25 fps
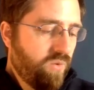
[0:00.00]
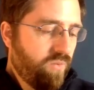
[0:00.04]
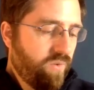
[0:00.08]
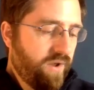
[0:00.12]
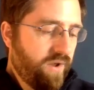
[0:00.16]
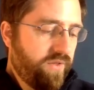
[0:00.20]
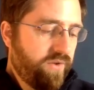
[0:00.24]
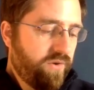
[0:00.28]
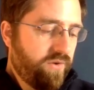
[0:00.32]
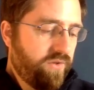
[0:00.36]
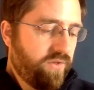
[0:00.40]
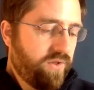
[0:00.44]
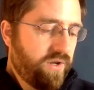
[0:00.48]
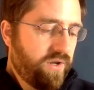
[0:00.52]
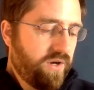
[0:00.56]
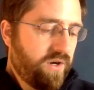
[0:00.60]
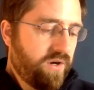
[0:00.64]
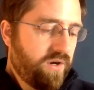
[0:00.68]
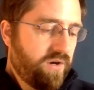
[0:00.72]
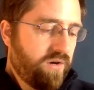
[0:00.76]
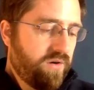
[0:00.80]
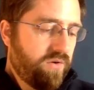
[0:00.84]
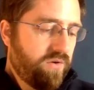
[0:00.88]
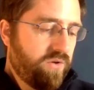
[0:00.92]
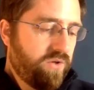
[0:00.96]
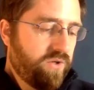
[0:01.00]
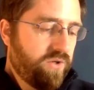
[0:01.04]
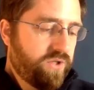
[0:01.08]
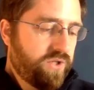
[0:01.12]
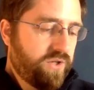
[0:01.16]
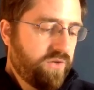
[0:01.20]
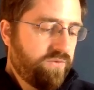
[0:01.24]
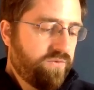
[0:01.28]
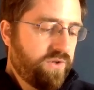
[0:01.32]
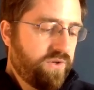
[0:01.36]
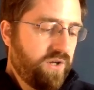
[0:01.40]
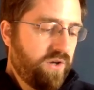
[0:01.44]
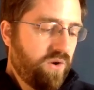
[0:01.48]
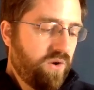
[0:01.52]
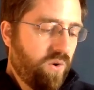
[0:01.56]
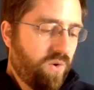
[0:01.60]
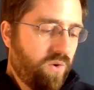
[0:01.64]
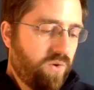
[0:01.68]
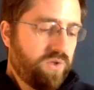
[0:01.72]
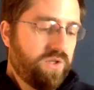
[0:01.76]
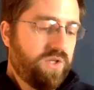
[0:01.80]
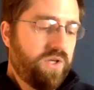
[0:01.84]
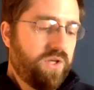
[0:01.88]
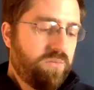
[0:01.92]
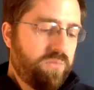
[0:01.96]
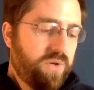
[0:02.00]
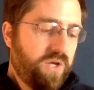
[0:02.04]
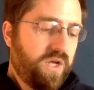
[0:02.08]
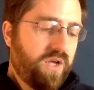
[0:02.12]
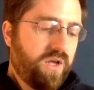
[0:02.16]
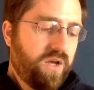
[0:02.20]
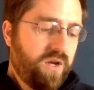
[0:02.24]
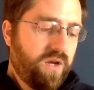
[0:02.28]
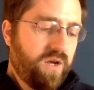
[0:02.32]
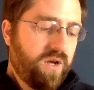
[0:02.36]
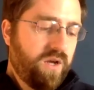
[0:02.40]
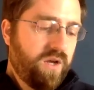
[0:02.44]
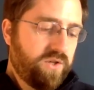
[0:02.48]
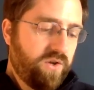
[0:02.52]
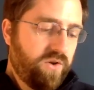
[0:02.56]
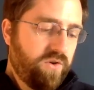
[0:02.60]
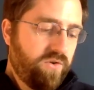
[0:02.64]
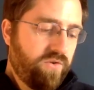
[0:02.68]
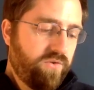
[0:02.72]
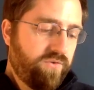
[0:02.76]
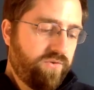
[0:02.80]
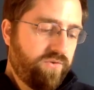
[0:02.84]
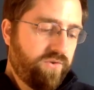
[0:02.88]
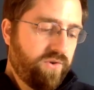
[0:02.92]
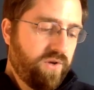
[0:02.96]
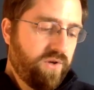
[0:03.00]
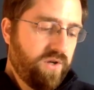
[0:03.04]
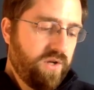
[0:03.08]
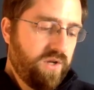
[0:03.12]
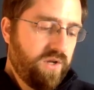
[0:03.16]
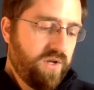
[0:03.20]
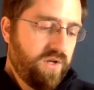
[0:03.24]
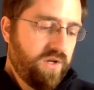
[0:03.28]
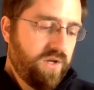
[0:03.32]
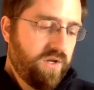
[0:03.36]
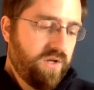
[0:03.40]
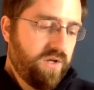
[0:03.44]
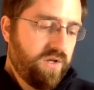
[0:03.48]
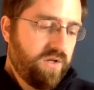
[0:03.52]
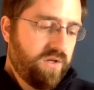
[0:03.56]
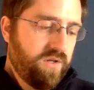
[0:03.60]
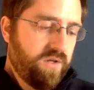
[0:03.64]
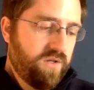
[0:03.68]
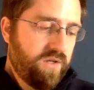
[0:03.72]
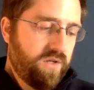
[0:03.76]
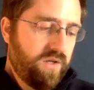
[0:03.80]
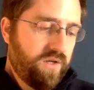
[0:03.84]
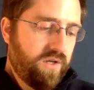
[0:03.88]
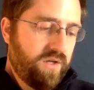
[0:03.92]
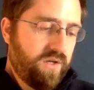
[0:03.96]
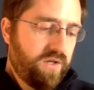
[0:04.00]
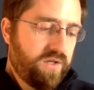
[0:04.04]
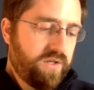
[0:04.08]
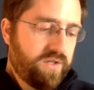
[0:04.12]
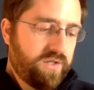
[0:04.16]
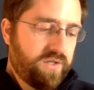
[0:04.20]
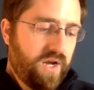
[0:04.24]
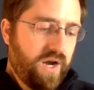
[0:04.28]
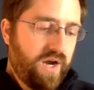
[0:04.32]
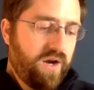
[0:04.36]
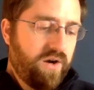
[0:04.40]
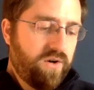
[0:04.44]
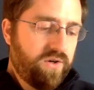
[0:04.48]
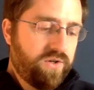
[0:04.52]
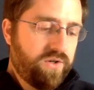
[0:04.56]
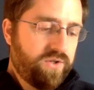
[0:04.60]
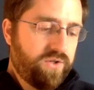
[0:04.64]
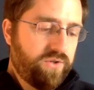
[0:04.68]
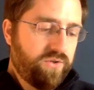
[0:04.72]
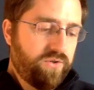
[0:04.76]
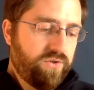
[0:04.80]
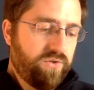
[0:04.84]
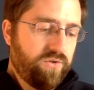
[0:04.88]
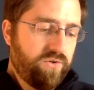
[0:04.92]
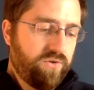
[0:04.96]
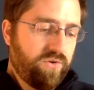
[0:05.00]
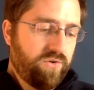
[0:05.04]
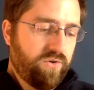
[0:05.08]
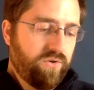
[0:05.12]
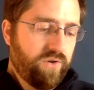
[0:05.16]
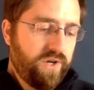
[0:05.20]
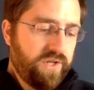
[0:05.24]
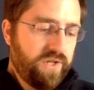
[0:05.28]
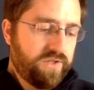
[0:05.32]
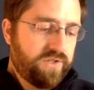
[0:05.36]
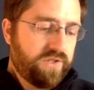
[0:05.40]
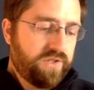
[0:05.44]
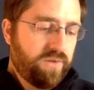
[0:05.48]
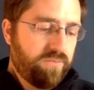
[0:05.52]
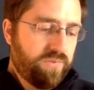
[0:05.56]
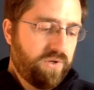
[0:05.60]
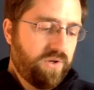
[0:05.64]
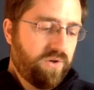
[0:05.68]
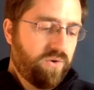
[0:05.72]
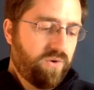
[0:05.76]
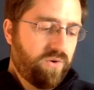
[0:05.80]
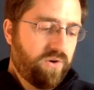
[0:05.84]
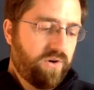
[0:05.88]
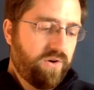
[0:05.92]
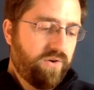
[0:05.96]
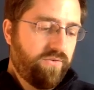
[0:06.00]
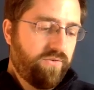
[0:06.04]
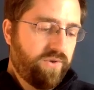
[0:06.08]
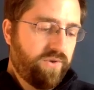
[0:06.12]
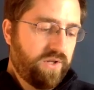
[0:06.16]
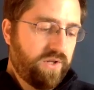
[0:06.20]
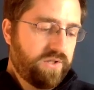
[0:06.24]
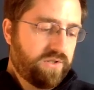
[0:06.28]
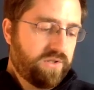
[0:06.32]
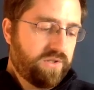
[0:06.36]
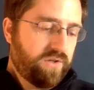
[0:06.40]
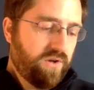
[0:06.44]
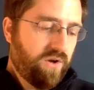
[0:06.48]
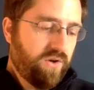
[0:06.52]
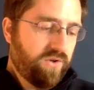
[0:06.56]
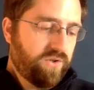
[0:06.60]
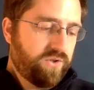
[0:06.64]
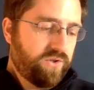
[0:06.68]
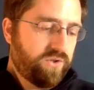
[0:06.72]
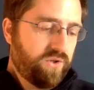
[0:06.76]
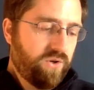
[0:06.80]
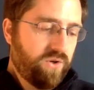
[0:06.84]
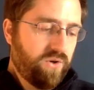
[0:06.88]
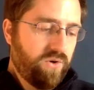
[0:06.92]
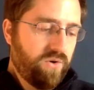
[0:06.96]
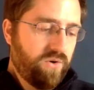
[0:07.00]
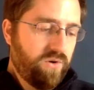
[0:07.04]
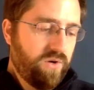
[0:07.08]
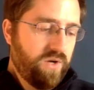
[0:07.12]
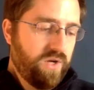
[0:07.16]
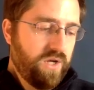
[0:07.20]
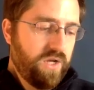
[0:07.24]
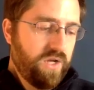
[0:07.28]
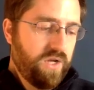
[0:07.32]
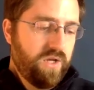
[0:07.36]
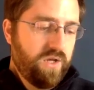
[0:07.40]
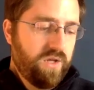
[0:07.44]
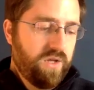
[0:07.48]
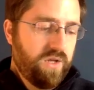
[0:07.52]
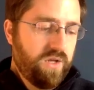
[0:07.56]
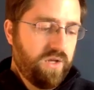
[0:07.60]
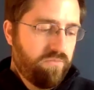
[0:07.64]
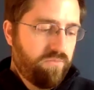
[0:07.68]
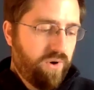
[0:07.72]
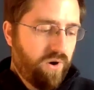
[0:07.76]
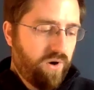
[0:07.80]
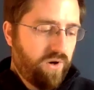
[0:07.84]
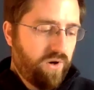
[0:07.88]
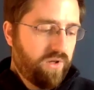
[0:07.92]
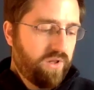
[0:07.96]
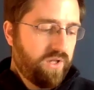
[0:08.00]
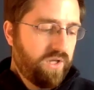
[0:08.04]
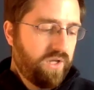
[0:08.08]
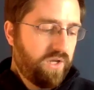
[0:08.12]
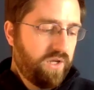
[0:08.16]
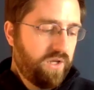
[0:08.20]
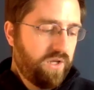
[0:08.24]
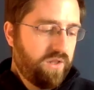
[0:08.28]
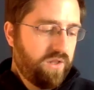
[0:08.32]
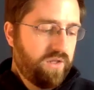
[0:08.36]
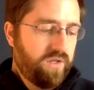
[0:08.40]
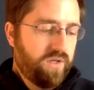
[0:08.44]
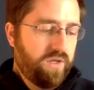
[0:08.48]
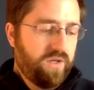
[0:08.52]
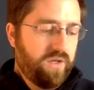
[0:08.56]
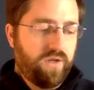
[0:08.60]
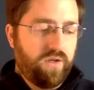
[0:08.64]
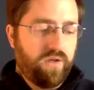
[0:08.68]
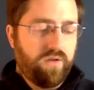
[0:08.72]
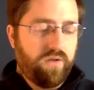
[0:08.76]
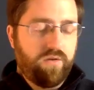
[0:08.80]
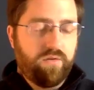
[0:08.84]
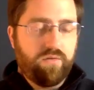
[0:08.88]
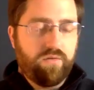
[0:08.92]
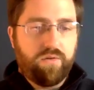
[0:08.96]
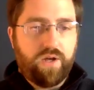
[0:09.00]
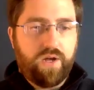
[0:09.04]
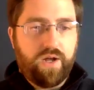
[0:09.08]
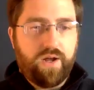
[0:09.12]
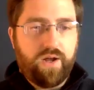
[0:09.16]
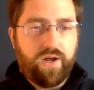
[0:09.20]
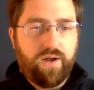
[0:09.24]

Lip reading: whether they're shifting only because of the desire to green something, or if it's also partly that